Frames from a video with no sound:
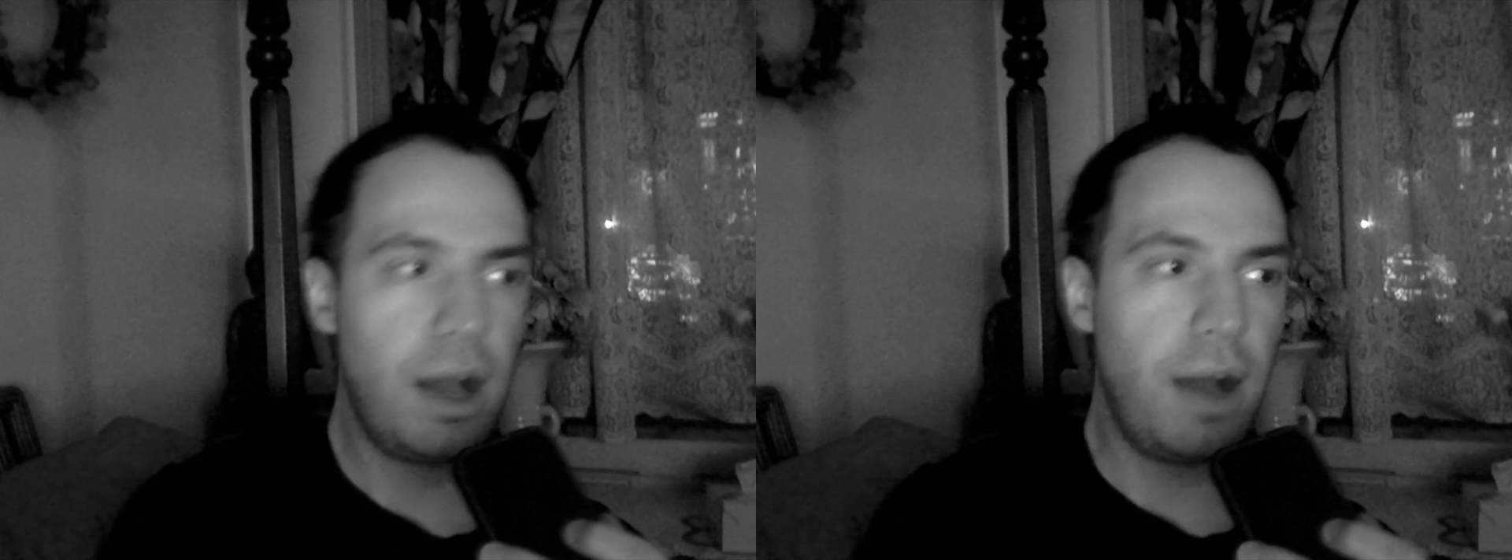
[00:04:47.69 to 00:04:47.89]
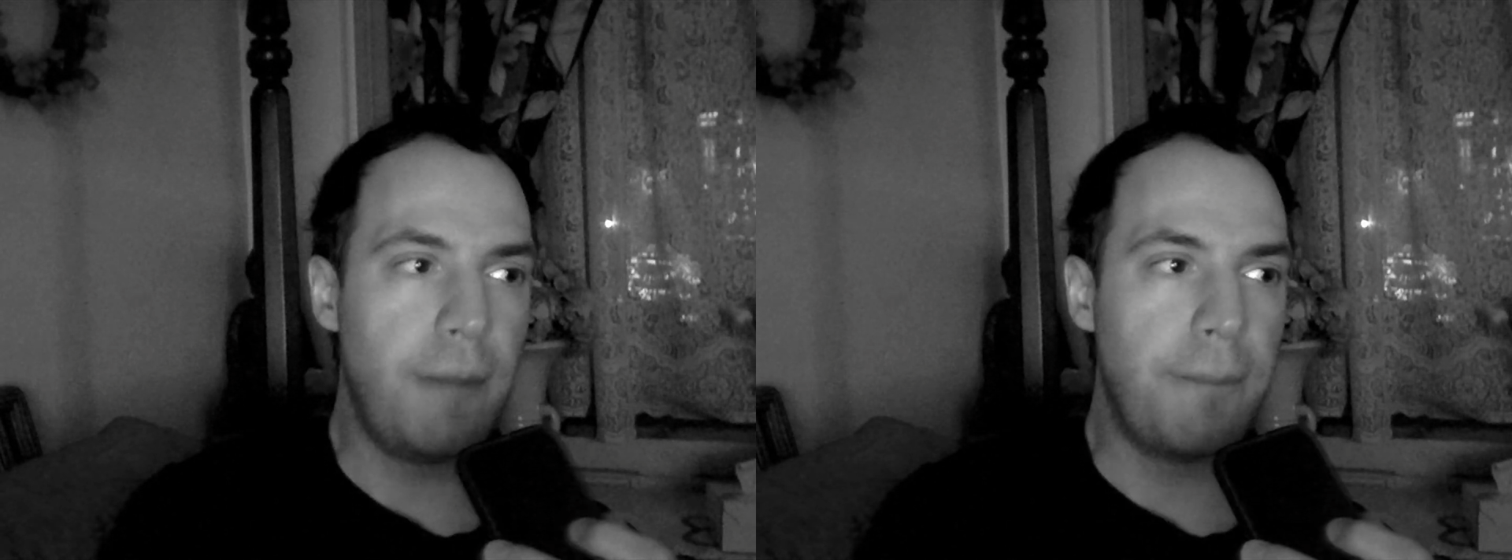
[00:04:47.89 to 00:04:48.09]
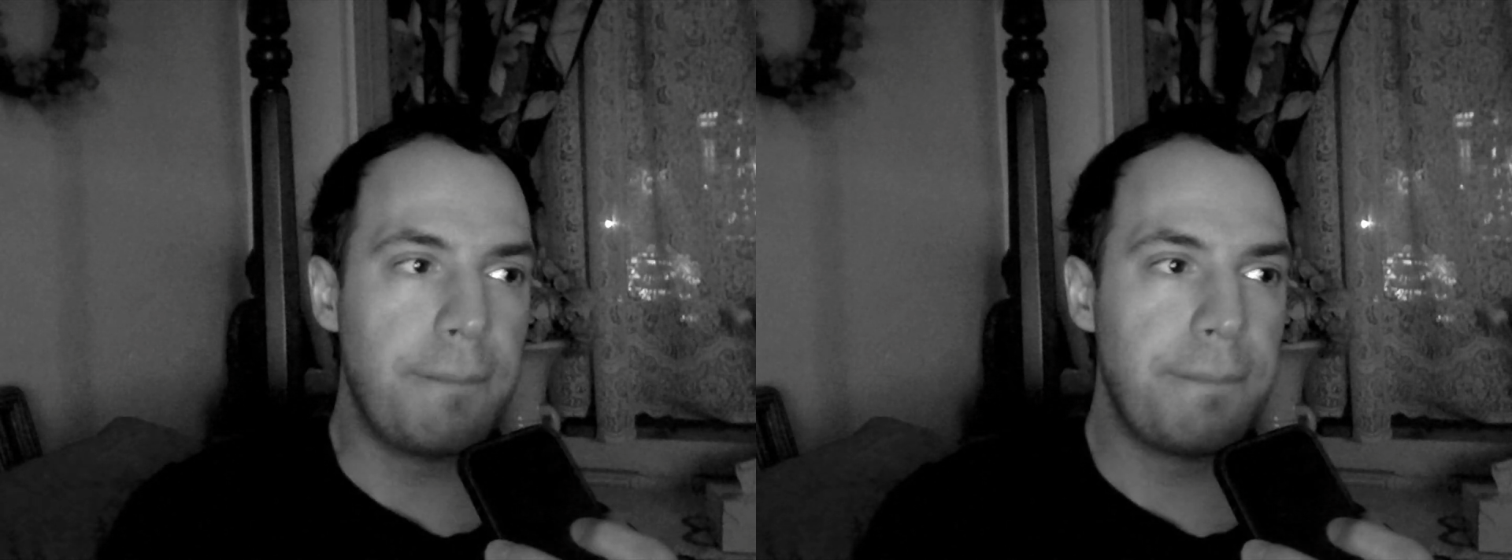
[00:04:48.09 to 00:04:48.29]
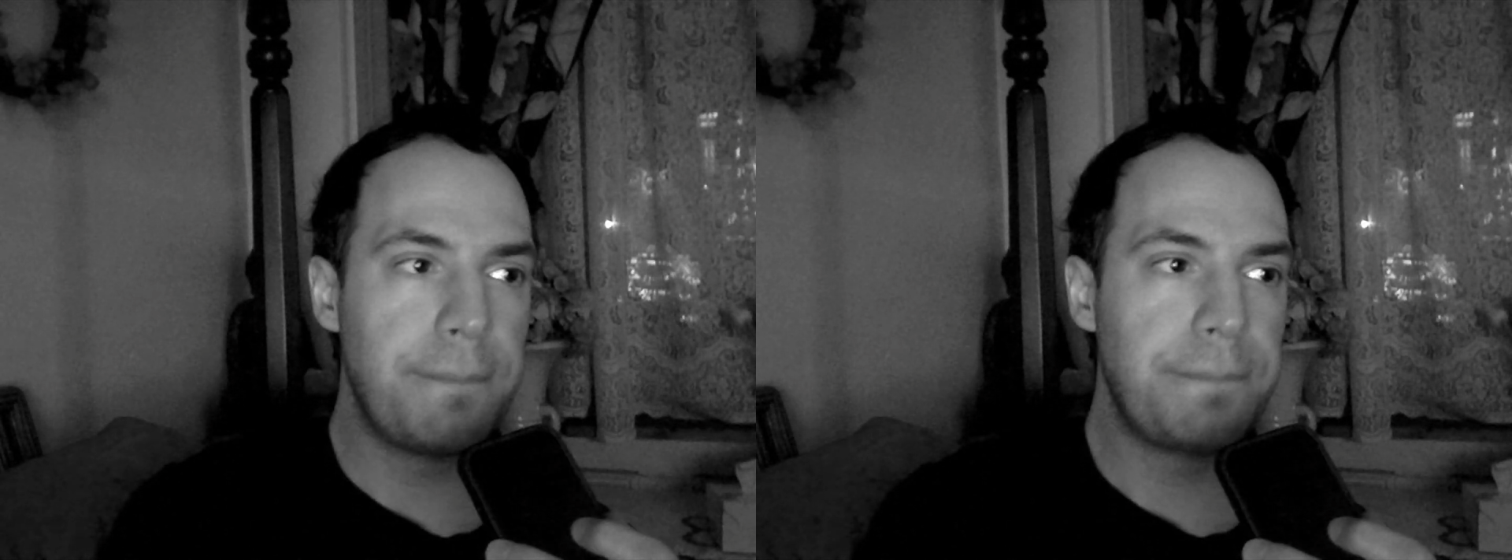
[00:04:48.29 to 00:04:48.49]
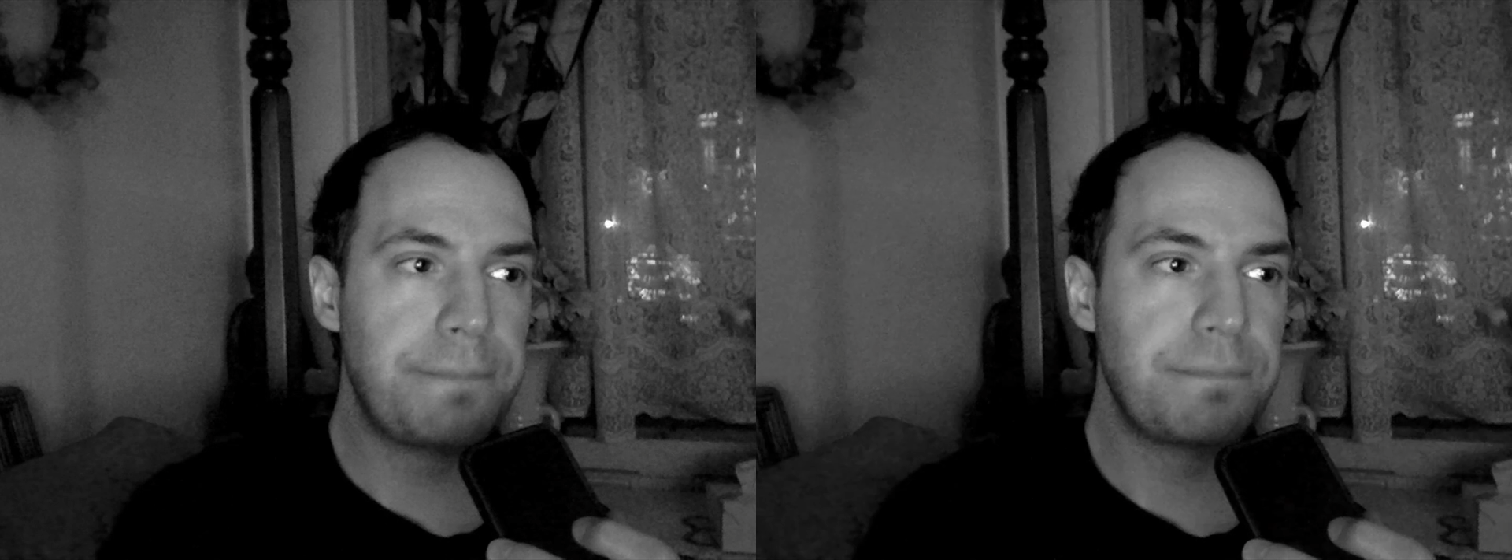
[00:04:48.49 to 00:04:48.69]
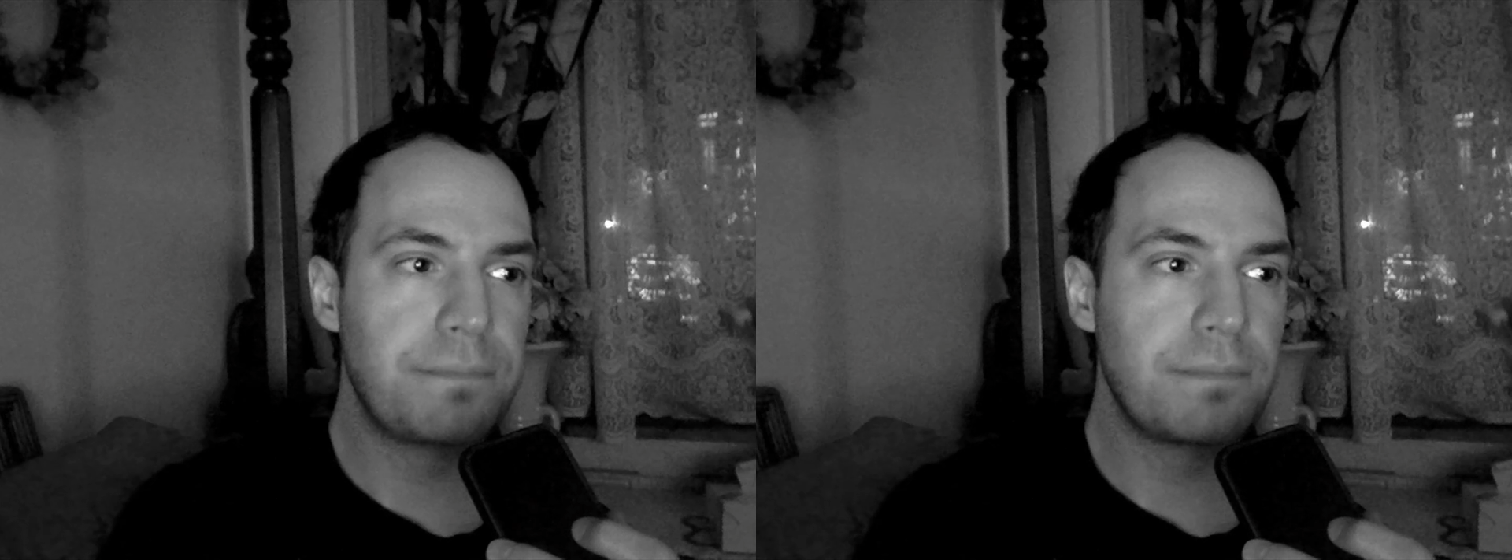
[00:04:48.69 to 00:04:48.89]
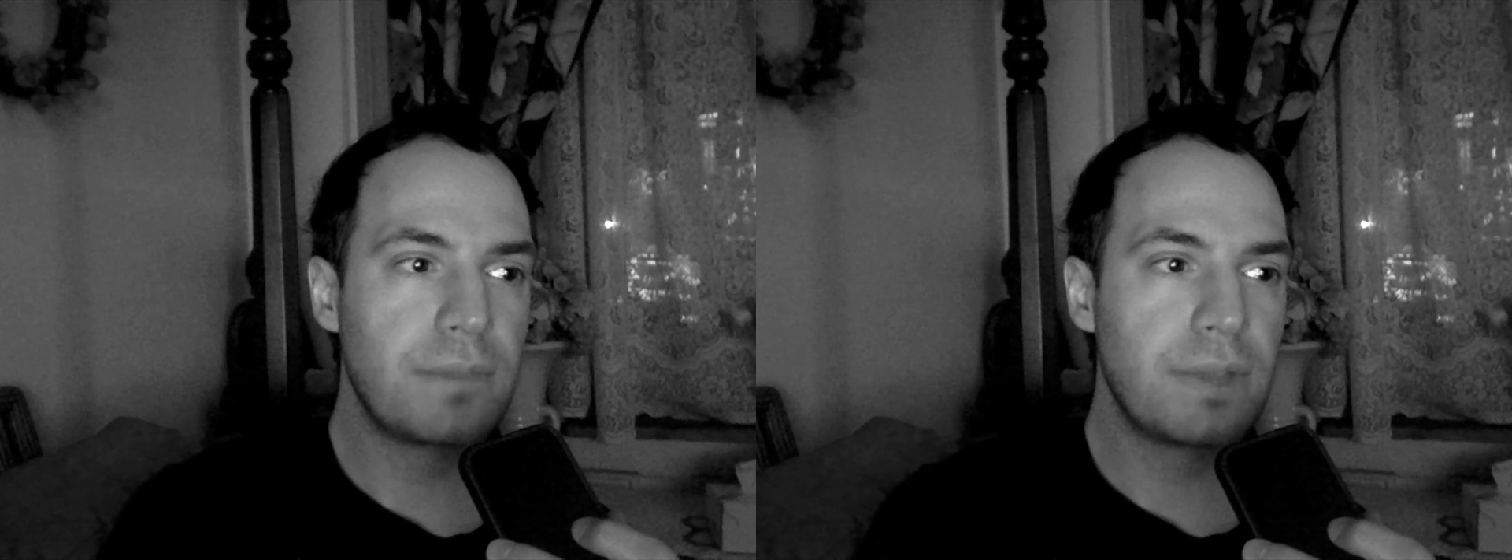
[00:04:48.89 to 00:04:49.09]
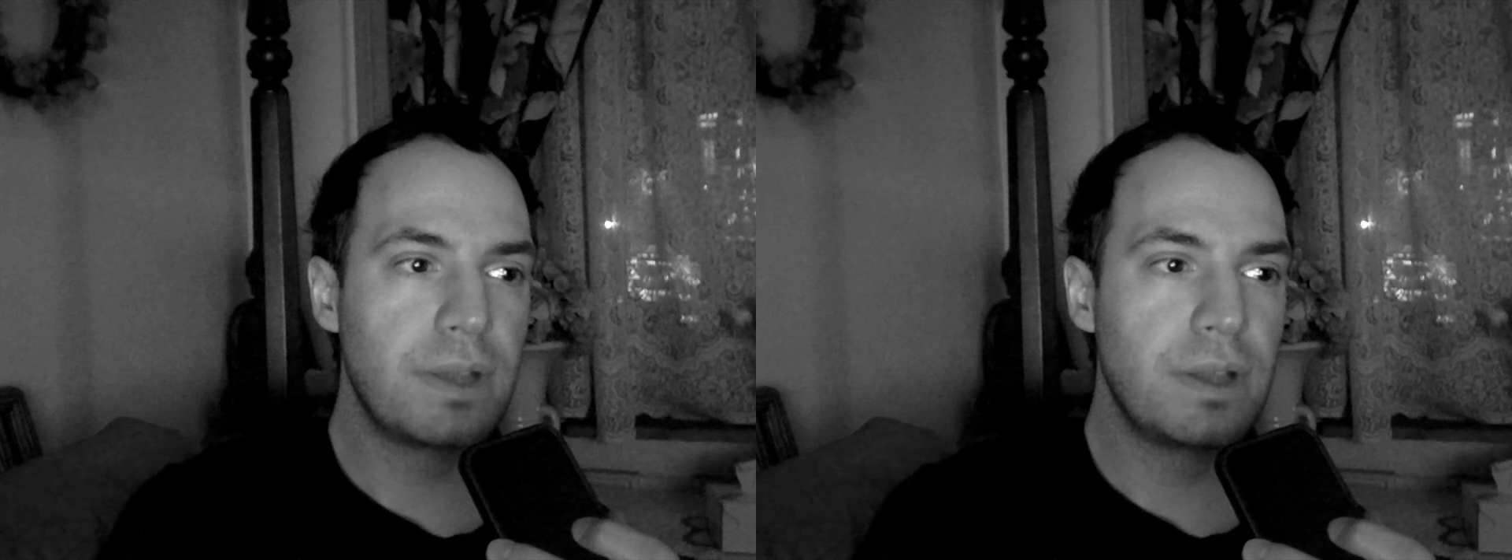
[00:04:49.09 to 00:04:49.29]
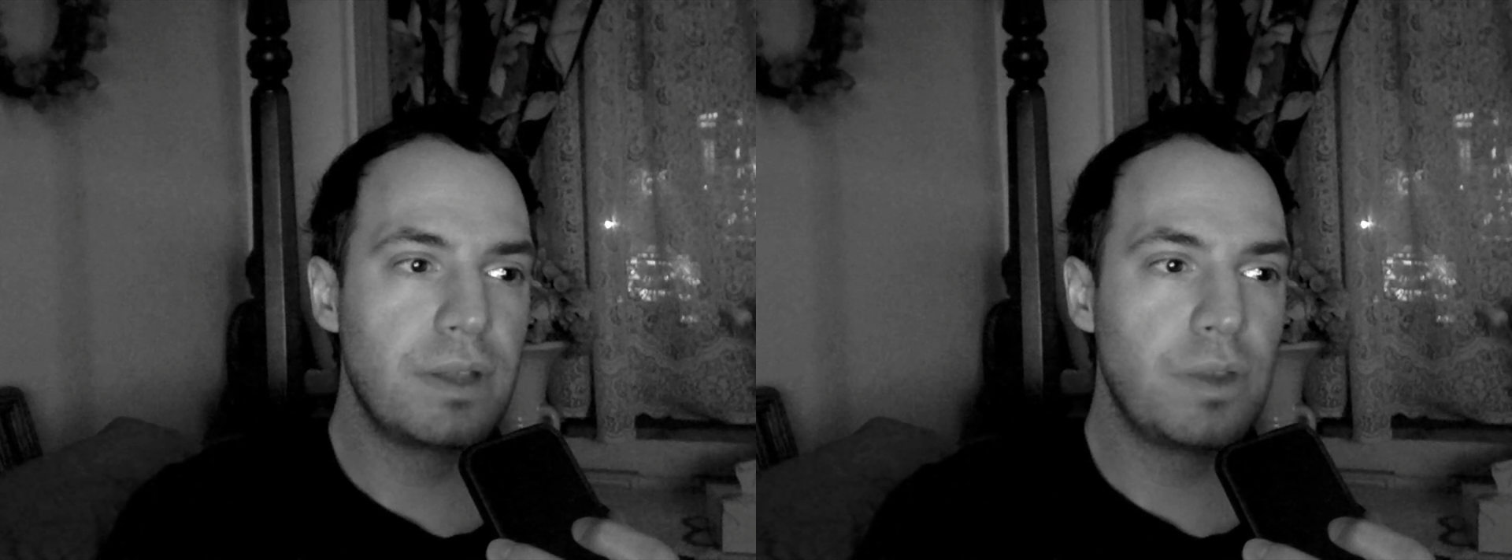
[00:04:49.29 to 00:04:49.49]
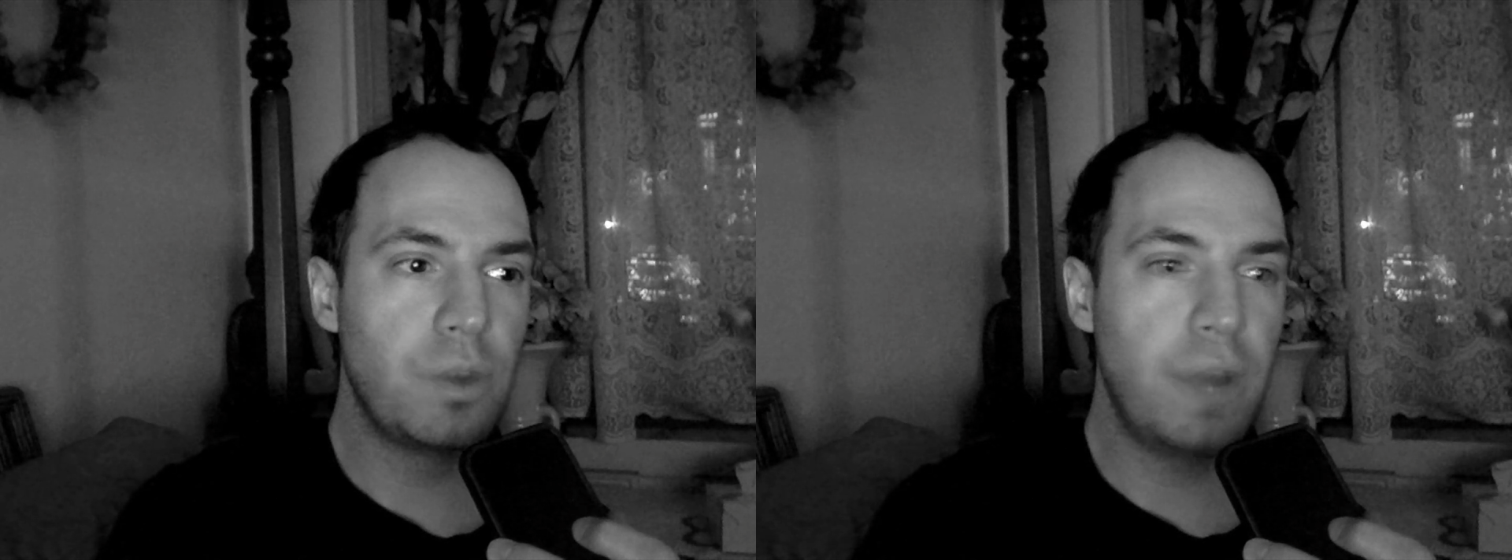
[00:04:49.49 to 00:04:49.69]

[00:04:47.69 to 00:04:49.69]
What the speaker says: Um, the